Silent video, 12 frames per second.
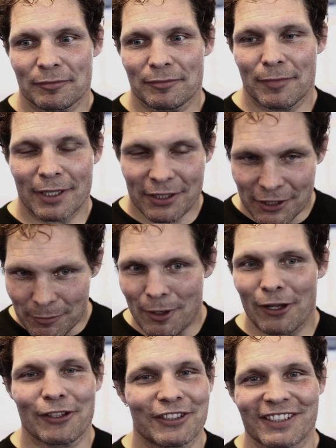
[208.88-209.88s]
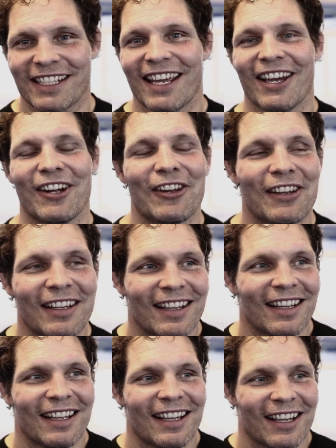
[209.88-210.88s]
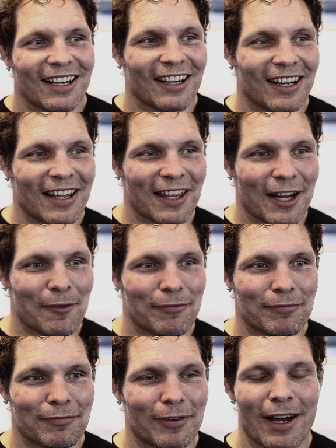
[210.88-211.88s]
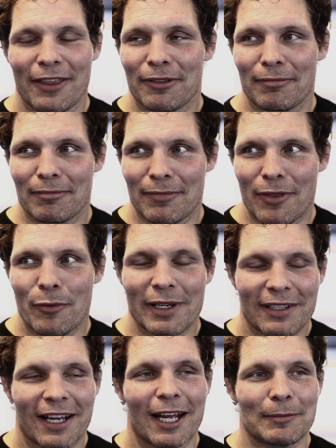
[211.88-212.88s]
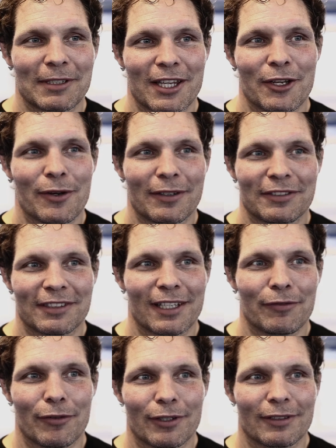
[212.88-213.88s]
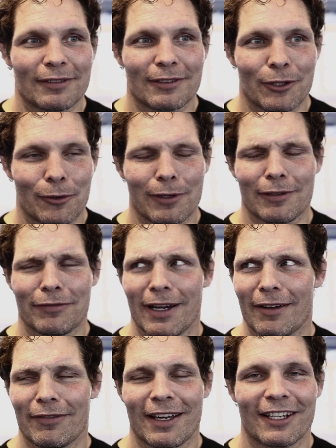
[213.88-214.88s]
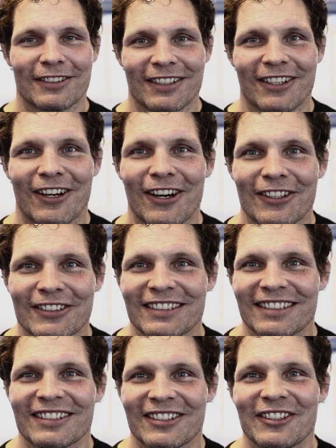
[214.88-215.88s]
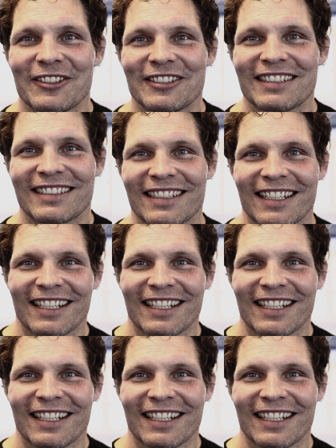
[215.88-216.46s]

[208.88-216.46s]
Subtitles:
much smaller scale. I think I've fought 3 times in the UFC for a total of $5,000. So it was